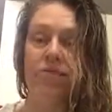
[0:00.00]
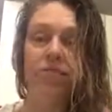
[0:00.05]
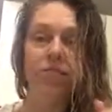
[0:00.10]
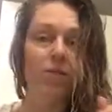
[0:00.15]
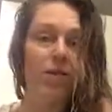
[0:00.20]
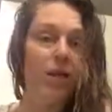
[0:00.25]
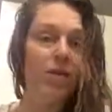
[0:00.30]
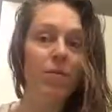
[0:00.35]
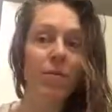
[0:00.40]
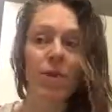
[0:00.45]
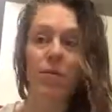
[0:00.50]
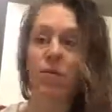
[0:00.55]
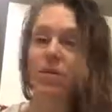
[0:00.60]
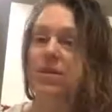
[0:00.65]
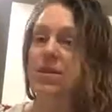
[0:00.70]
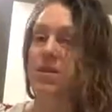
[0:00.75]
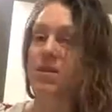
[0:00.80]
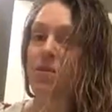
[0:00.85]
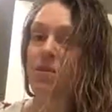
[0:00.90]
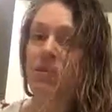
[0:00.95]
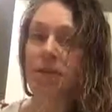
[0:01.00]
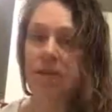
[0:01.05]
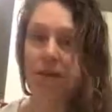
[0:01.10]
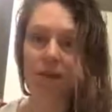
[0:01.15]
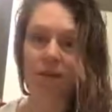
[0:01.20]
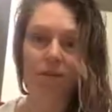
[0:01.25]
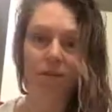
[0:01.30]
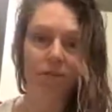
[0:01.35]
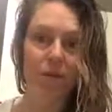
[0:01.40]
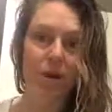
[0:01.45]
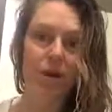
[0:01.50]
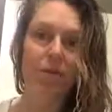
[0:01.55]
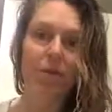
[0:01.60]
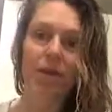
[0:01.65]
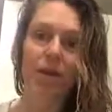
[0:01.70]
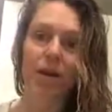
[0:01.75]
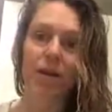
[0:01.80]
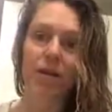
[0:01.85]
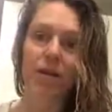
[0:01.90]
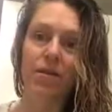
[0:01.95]
Right away, put something in right
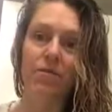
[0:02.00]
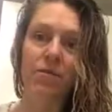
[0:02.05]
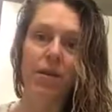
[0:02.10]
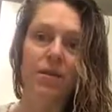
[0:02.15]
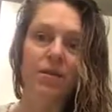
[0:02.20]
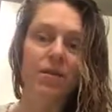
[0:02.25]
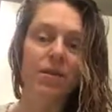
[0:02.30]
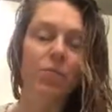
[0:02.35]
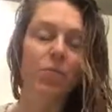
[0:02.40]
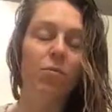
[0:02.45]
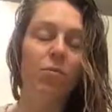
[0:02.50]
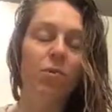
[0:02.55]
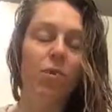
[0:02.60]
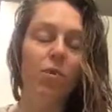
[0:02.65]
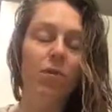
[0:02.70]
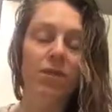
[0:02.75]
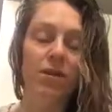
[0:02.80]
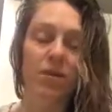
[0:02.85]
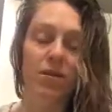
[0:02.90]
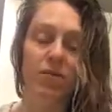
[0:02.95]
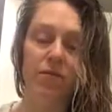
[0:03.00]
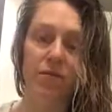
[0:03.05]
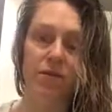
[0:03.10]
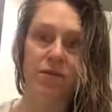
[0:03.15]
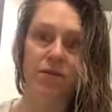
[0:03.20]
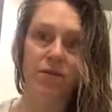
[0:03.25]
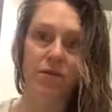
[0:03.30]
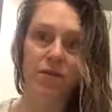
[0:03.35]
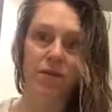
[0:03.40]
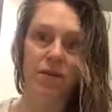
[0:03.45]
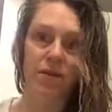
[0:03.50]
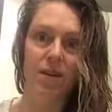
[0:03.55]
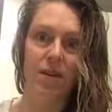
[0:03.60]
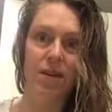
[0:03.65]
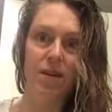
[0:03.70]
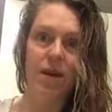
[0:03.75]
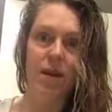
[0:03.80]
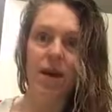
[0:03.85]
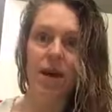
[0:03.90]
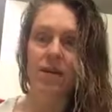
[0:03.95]
away. That makes a world of difference.
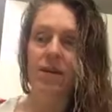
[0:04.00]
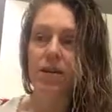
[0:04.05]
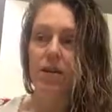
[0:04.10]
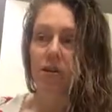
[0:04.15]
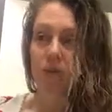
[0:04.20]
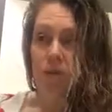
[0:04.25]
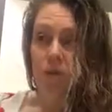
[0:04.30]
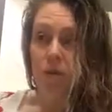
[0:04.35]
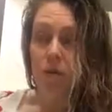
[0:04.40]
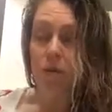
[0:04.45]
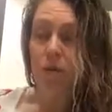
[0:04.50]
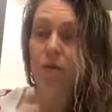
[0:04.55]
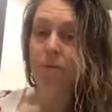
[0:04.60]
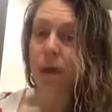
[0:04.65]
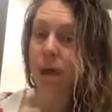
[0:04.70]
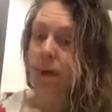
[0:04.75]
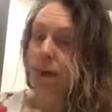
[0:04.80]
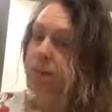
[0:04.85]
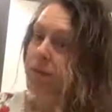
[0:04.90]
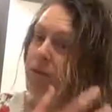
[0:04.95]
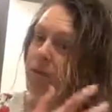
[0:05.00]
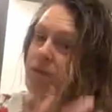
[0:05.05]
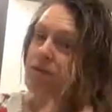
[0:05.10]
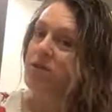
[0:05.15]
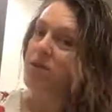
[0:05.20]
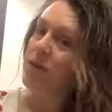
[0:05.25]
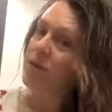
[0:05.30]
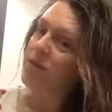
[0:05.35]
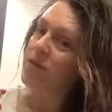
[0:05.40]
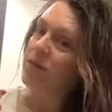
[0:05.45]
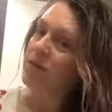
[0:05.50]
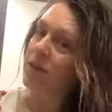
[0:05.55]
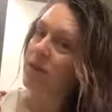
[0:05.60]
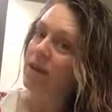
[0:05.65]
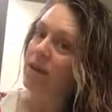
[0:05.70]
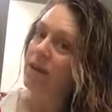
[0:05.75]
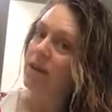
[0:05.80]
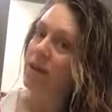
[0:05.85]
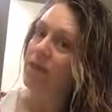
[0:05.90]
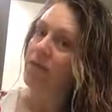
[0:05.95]
And then you can put it back up in your towel
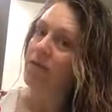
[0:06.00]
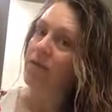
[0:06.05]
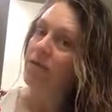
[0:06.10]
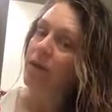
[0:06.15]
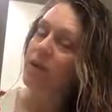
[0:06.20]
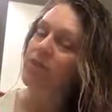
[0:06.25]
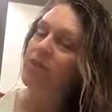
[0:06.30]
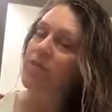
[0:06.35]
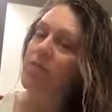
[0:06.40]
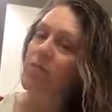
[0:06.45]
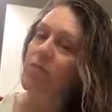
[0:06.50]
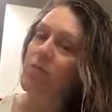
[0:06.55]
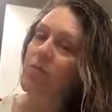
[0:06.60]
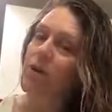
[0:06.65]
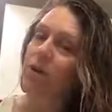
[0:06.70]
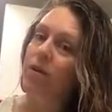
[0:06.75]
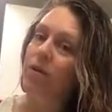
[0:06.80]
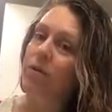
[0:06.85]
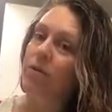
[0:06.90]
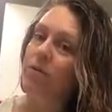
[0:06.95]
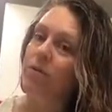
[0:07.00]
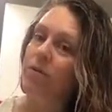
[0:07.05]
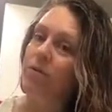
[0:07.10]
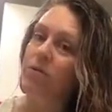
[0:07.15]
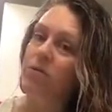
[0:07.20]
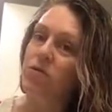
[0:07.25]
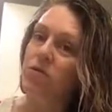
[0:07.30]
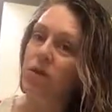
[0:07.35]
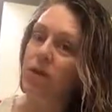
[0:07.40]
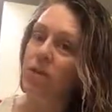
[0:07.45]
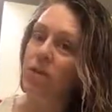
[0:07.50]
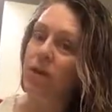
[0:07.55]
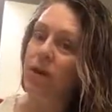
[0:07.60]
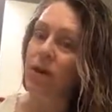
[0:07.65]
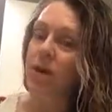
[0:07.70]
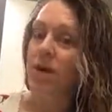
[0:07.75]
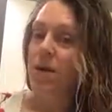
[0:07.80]
again and let the rest of the water absorb.